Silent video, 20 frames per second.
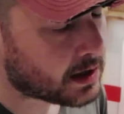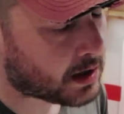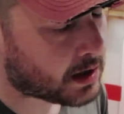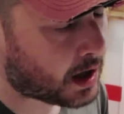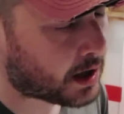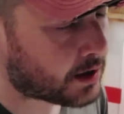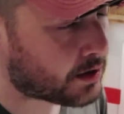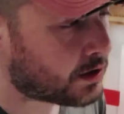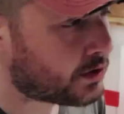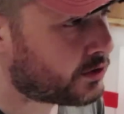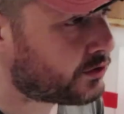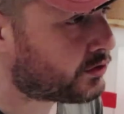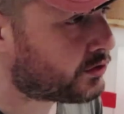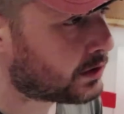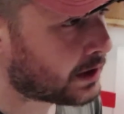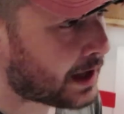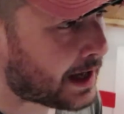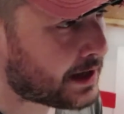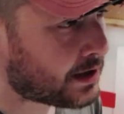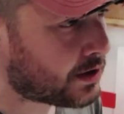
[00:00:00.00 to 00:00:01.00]
cutters,
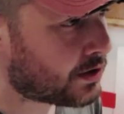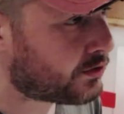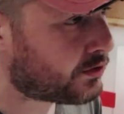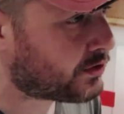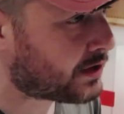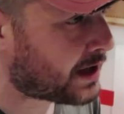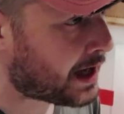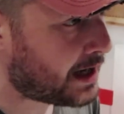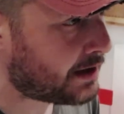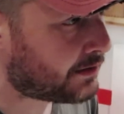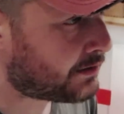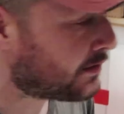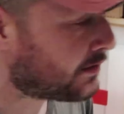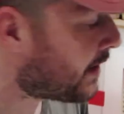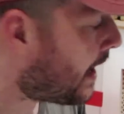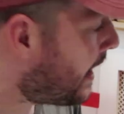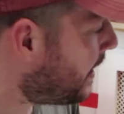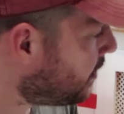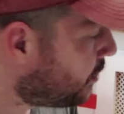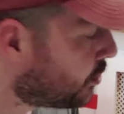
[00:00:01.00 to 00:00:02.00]
lighters, cases,
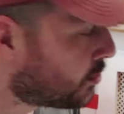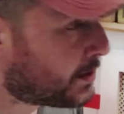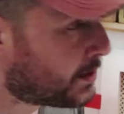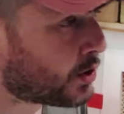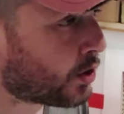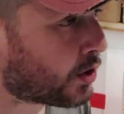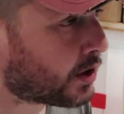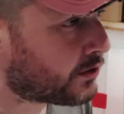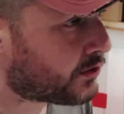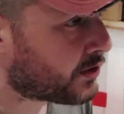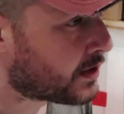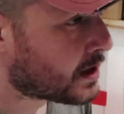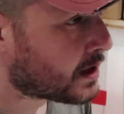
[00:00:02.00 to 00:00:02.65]
and humidors,